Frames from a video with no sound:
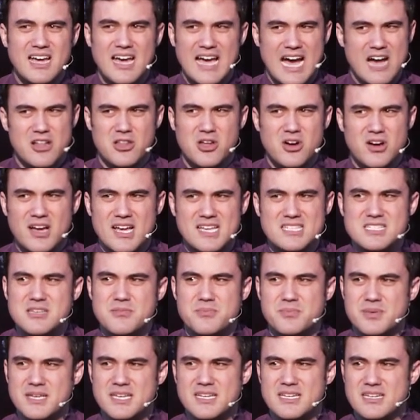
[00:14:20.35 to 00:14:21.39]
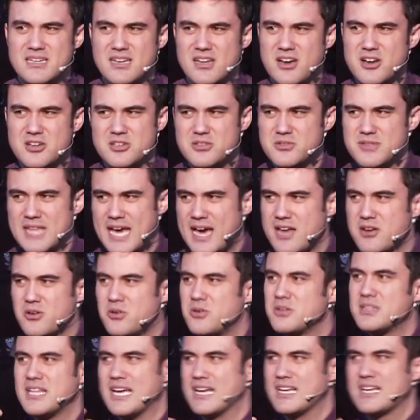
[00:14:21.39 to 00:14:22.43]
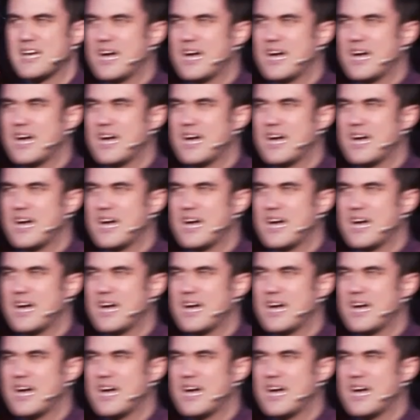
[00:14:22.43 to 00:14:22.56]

How long has it been? Are you that old? Like,